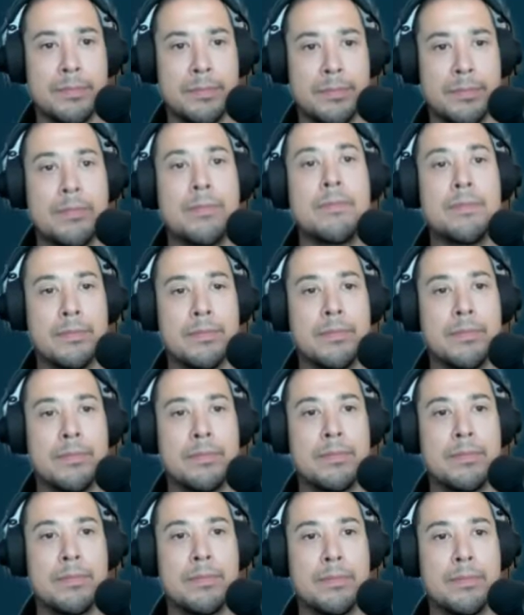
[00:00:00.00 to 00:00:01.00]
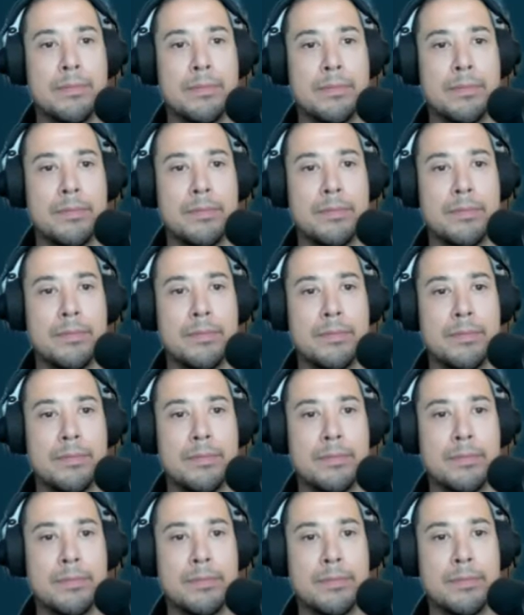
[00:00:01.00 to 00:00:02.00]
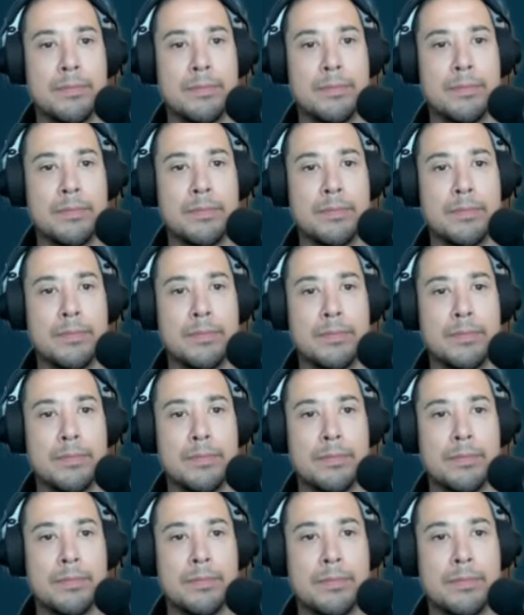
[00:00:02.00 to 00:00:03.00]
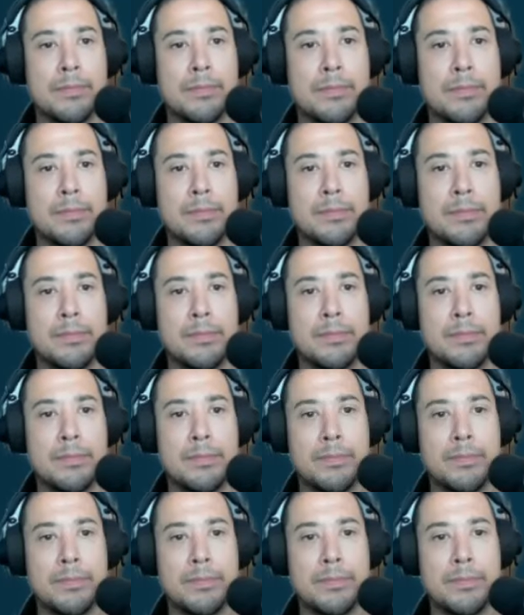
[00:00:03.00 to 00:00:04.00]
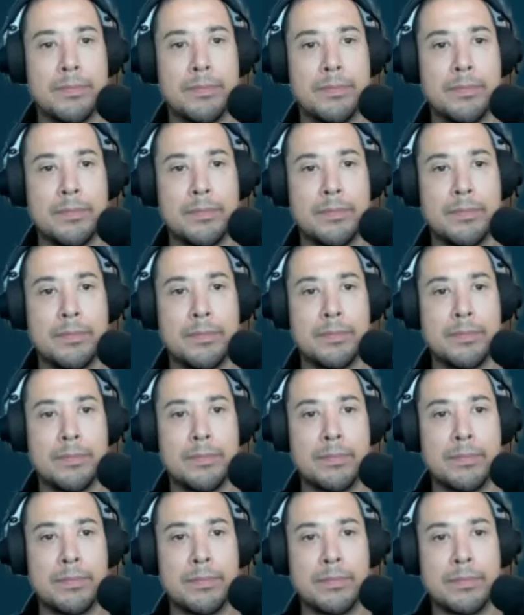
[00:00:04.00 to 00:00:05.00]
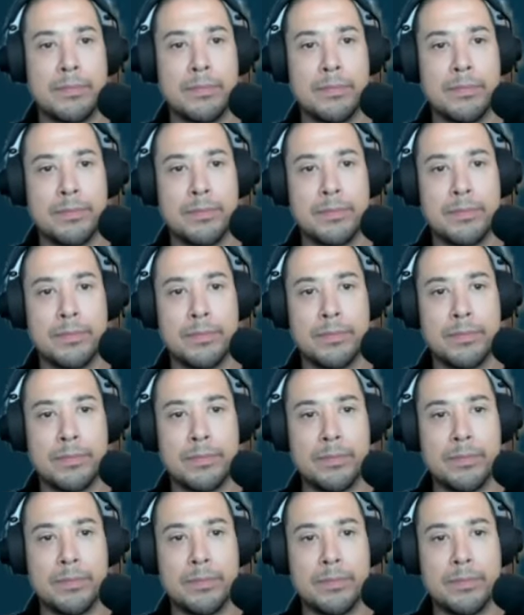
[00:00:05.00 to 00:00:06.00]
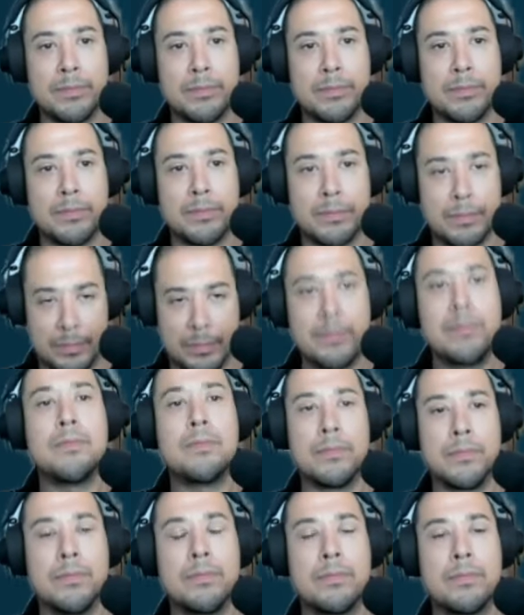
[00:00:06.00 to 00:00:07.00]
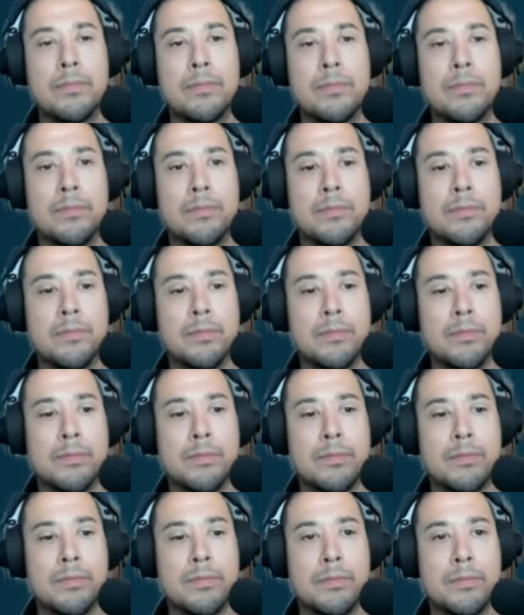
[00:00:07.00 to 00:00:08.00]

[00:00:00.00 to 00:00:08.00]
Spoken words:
This person isn't speaking.